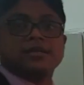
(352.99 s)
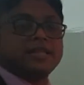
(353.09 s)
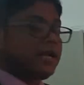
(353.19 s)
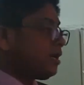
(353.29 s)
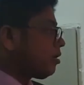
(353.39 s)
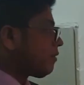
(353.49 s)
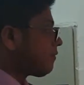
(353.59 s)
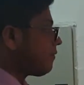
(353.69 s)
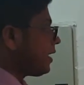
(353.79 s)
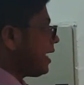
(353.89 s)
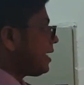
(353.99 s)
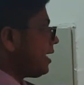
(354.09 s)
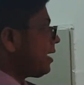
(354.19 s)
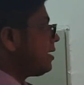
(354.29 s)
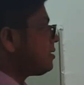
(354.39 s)
There are a lot of
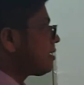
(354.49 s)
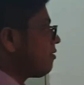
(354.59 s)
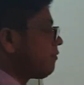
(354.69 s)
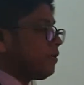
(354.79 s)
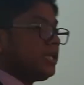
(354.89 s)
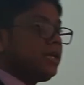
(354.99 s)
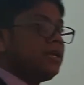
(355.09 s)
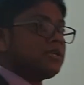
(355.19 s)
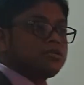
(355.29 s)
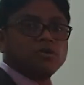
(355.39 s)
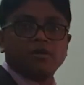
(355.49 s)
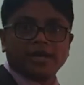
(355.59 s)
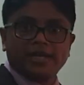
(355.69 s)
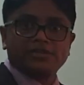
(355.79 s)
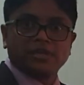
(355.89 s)
area consumed for the
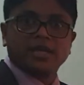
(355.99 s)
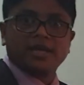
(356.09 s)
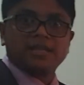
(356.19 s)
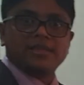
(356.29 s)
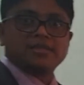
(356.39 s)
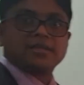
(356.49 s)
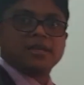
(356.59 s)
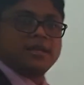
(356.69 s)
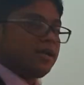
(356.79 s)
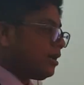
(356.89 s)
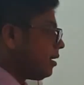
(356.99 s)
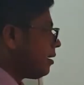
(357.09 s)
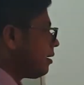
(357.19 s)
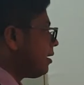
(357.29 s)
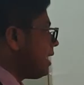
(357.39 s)
storage in this
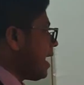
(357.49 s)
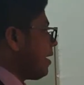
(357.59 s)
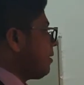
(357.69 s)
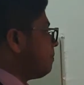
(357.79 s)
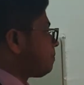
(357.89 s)
land.